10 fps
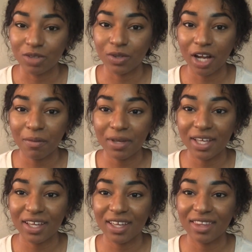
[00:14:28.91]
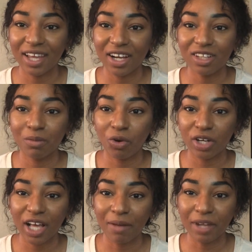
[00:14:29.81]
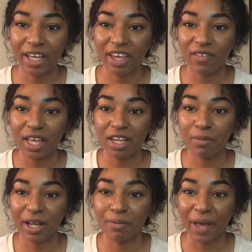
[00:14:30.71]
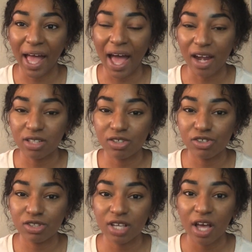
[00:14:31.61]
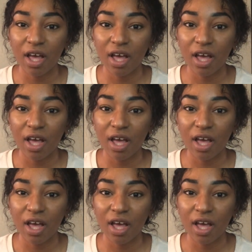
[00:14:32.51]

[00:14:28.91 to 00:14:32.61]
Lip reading: So when I'm there in the morning, I'm not giving anybody bad attitudes,